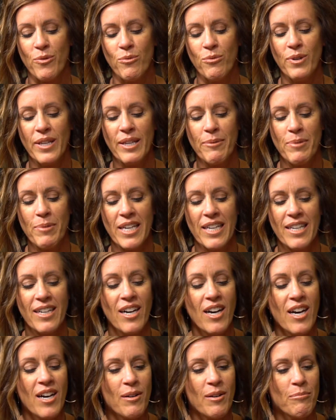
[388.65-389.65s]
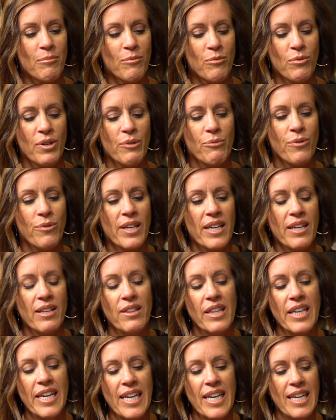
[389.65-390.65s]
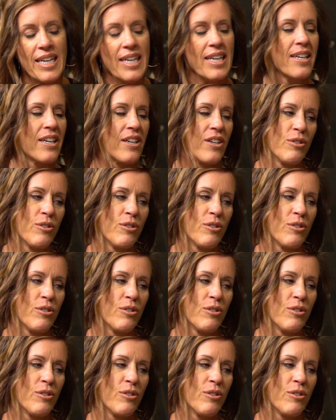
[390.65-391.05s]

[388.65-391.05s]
we become when we lean in